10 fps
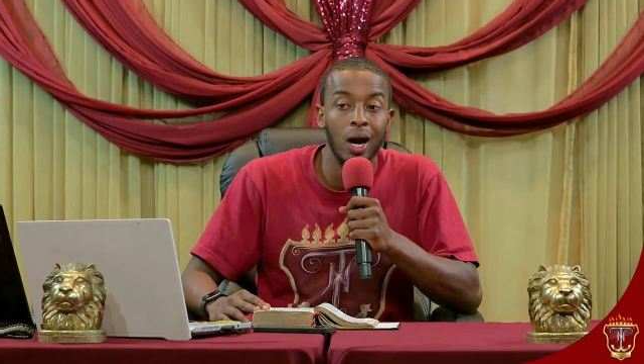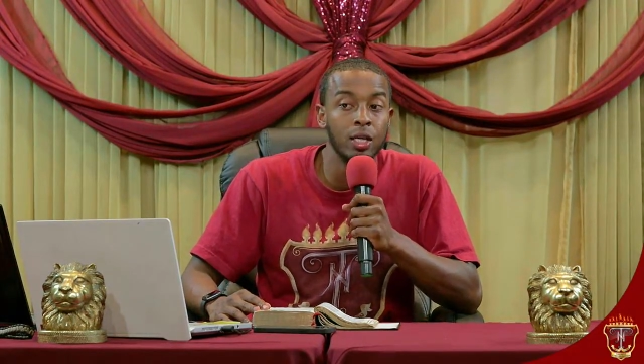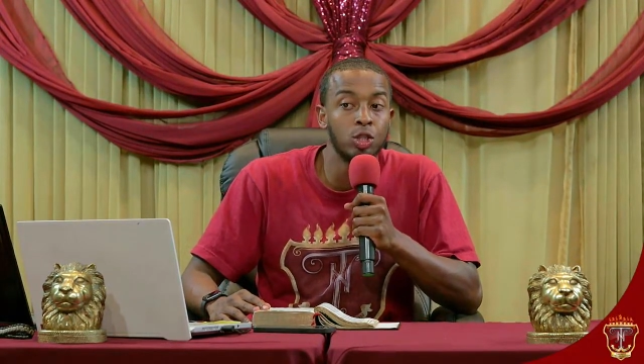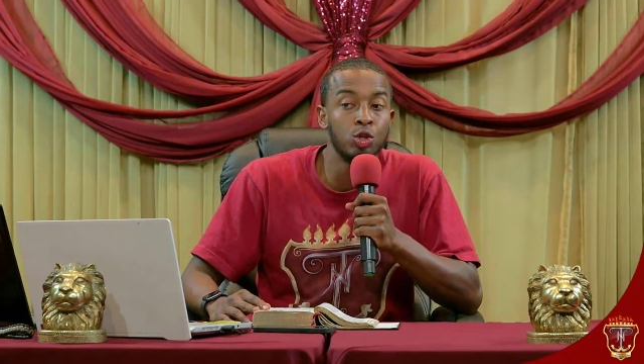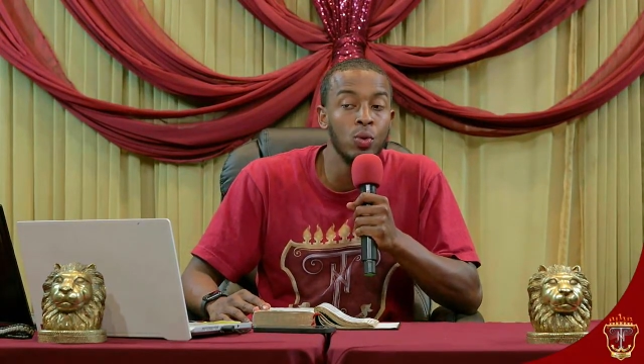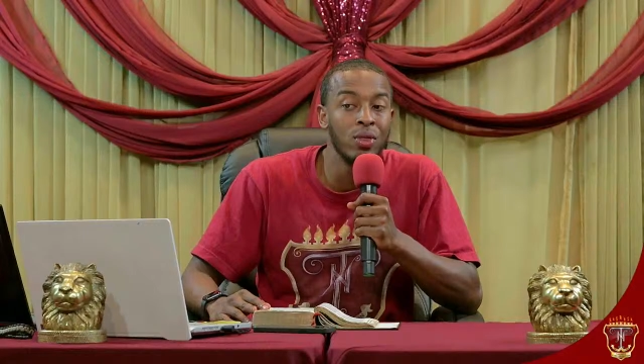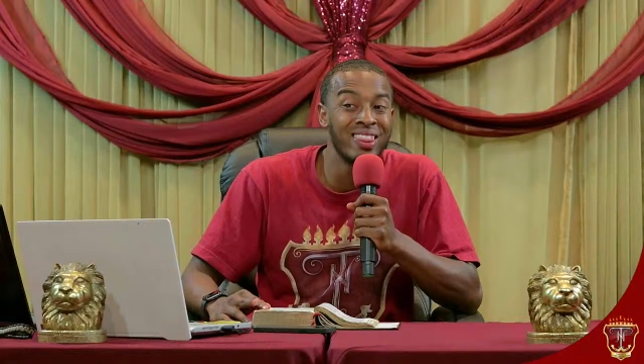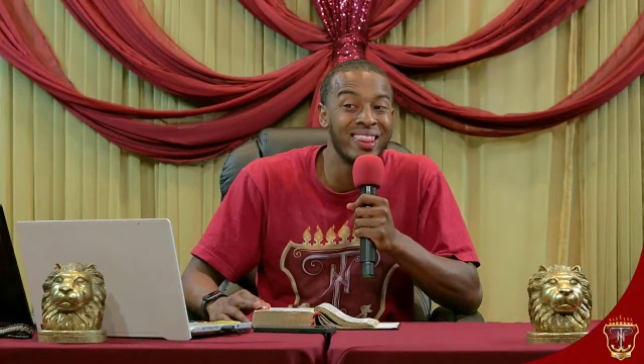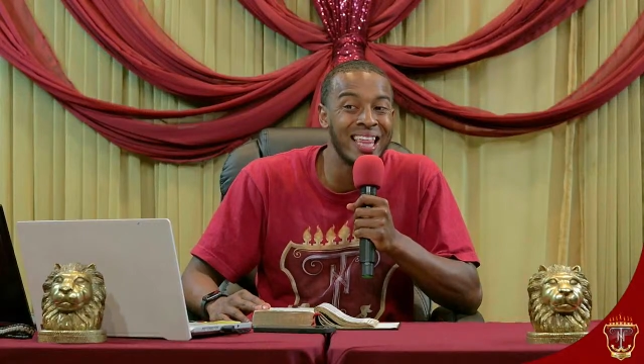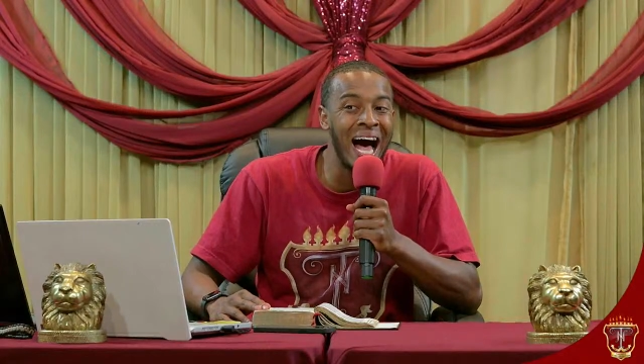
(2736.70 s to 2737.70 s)
Unto
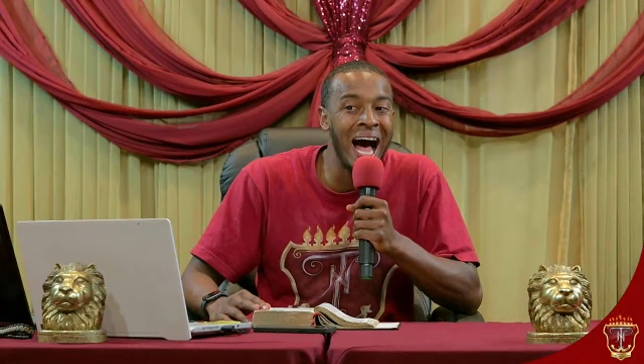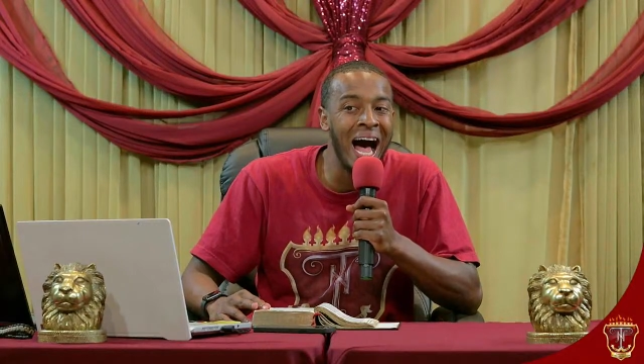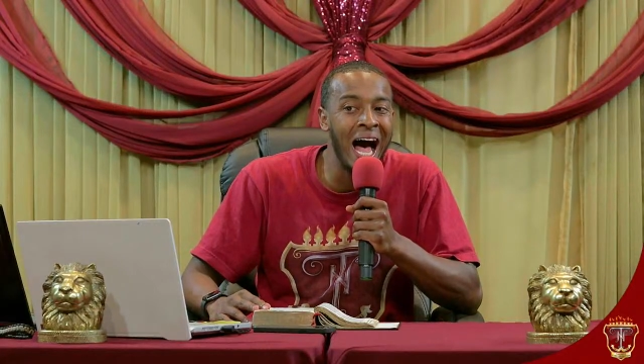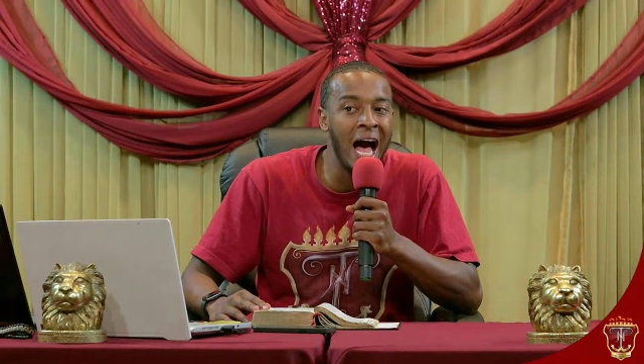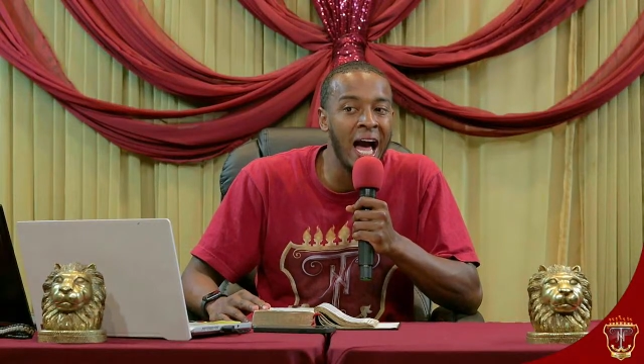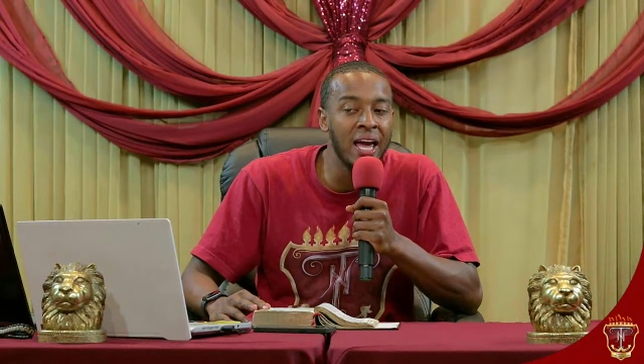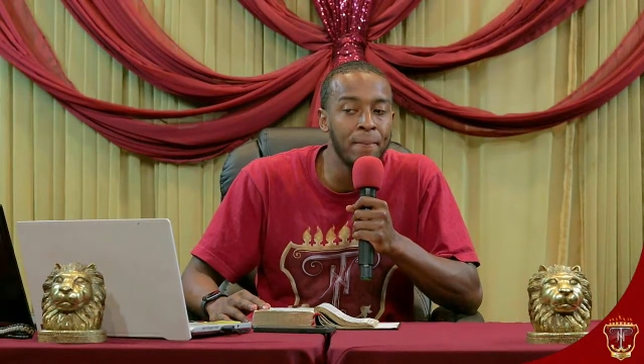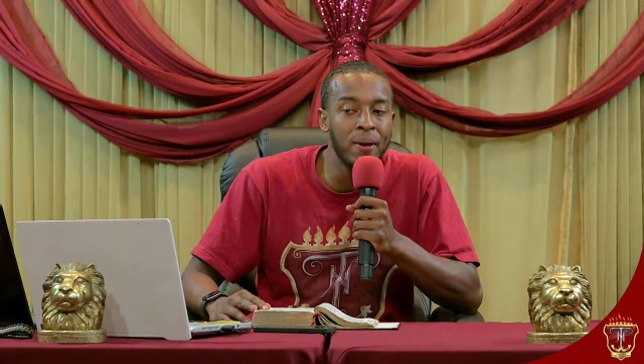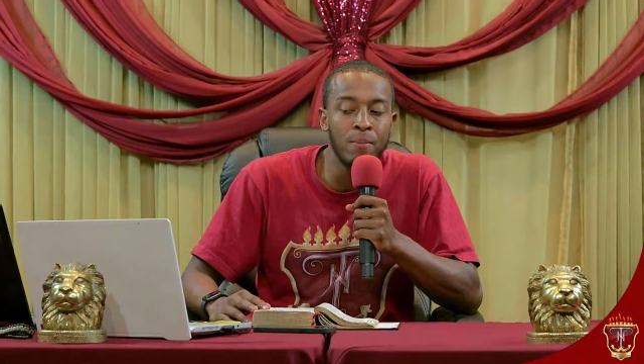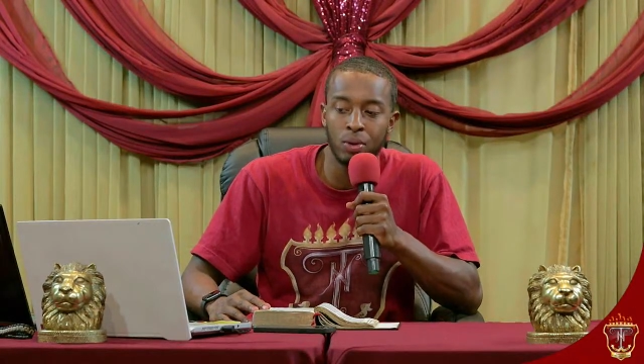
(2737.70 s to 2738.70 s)
thy people.